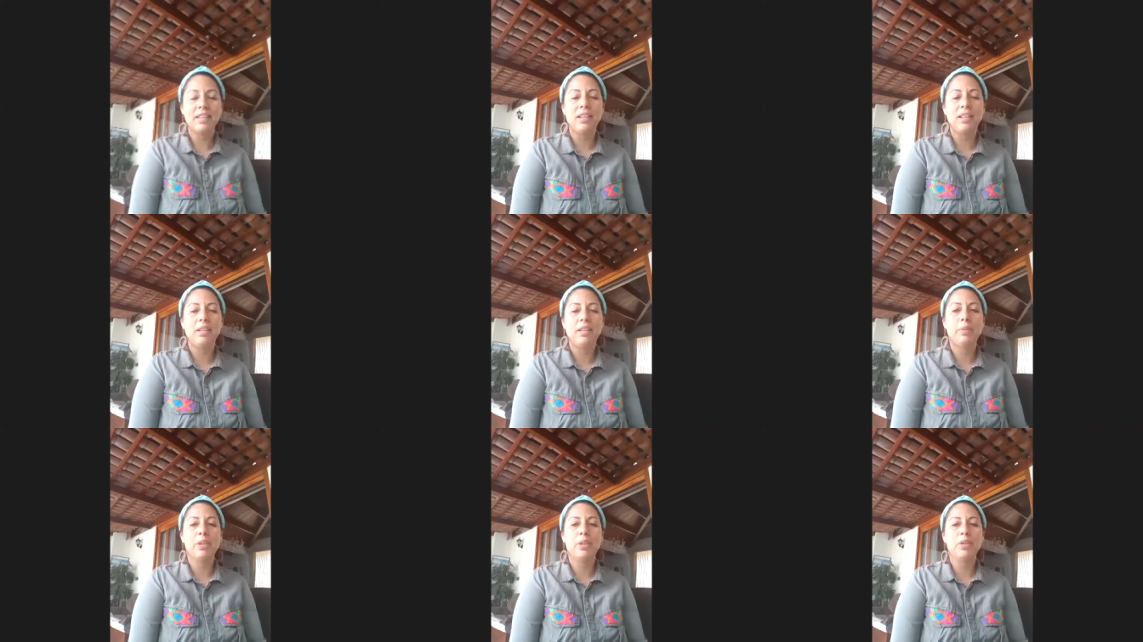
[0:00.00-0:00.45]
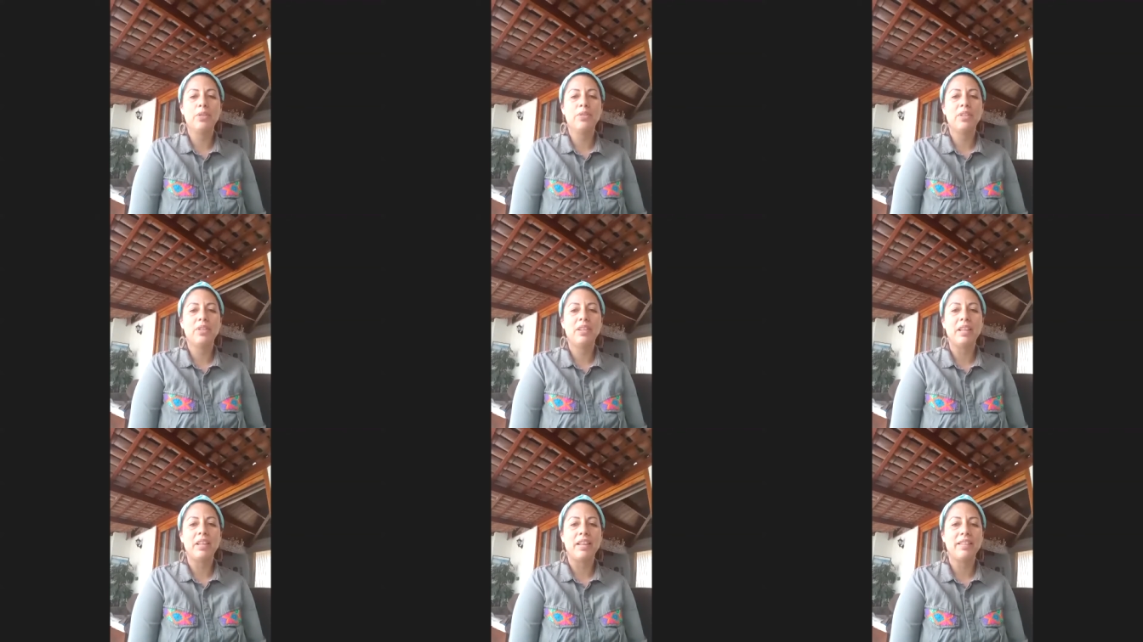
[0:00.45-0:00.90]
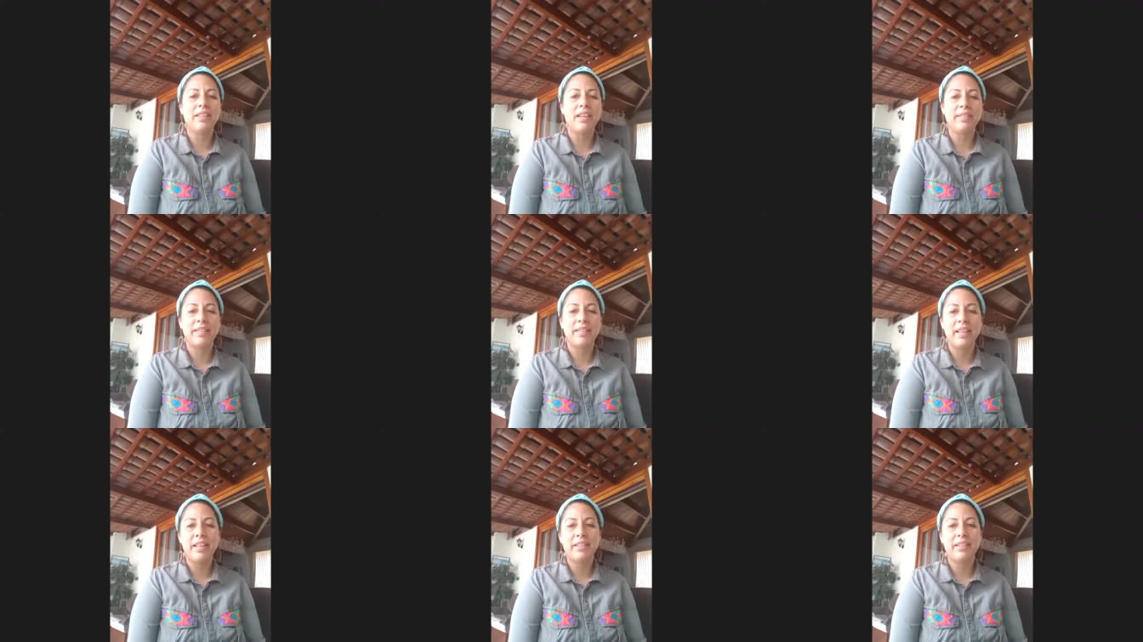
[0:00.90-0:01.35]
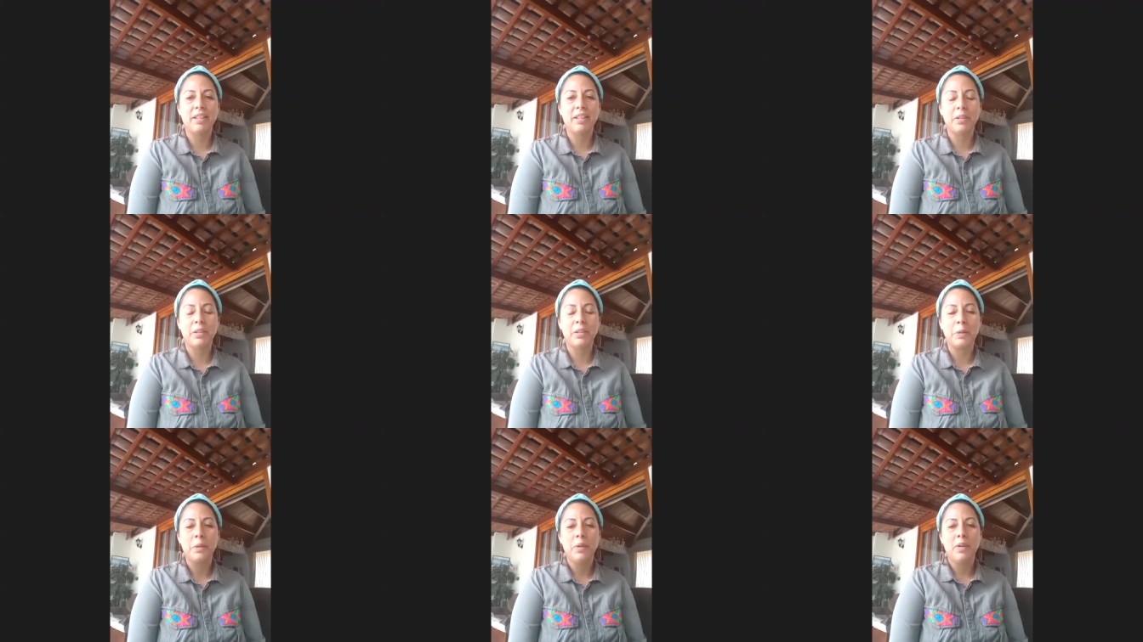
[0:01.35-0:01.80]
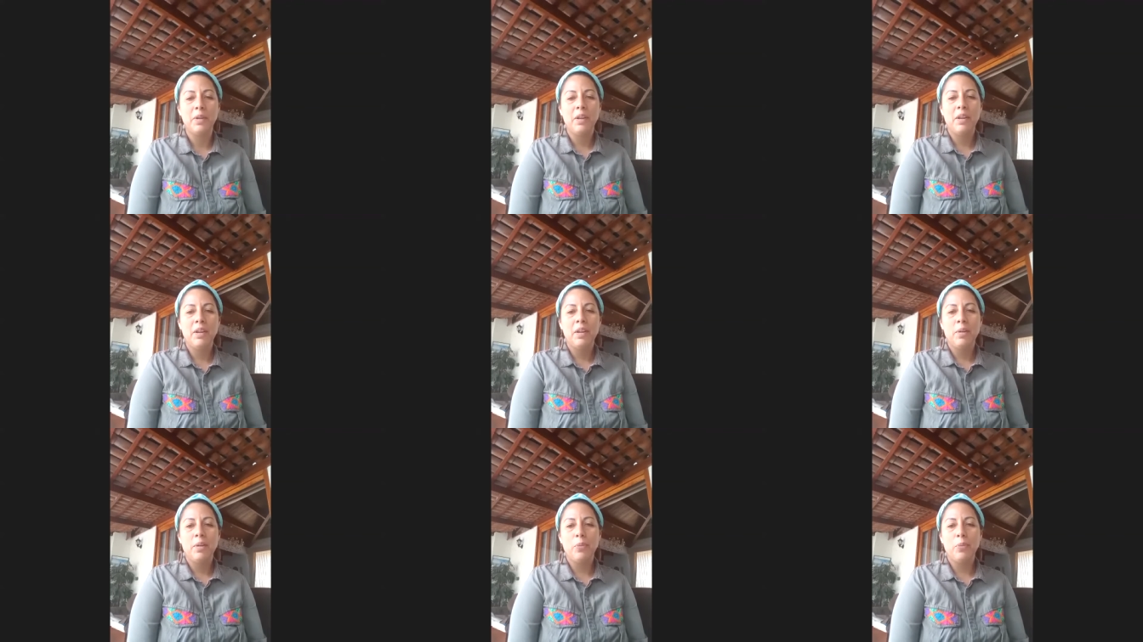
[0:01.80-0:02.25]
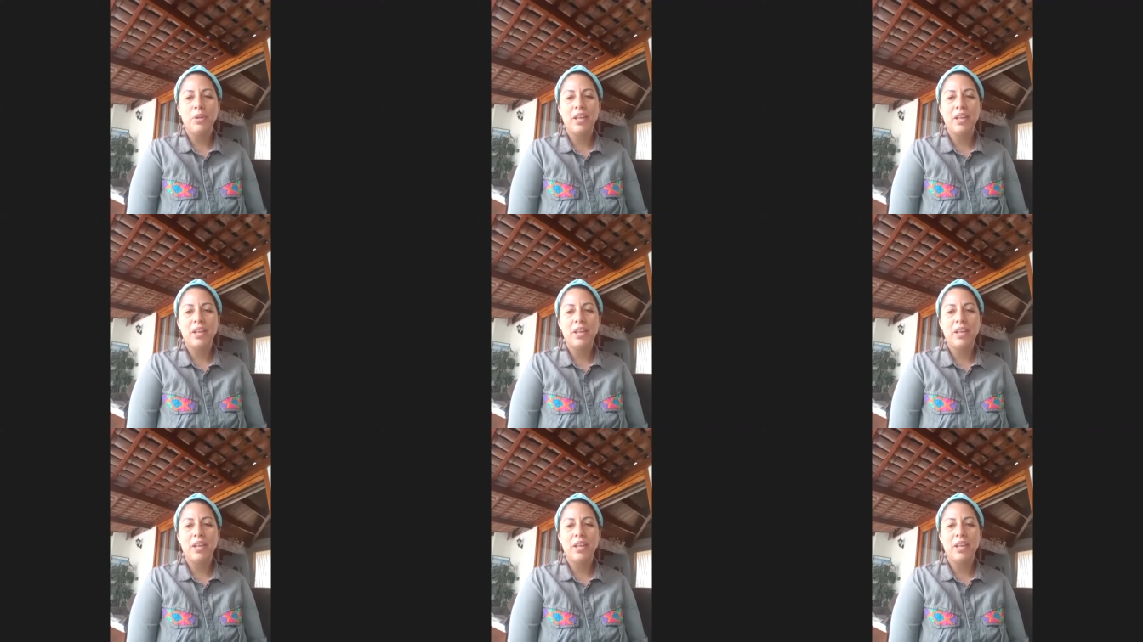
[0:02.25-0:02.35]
because as I said, we